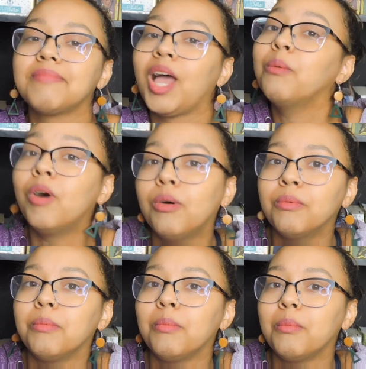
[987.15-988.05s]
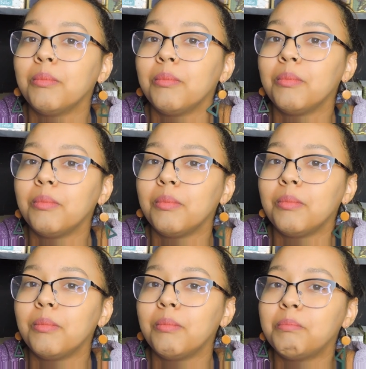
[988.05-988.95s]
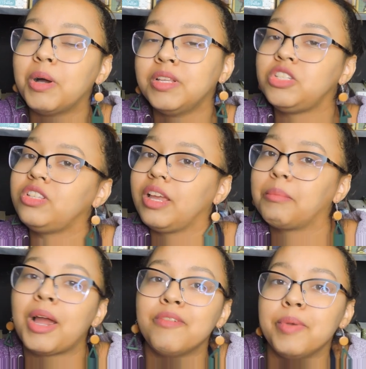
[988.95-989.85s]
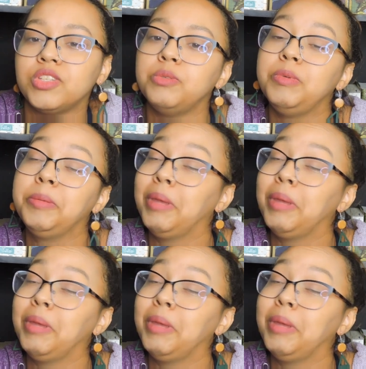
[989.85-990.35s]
I won't. Unless you like private message me,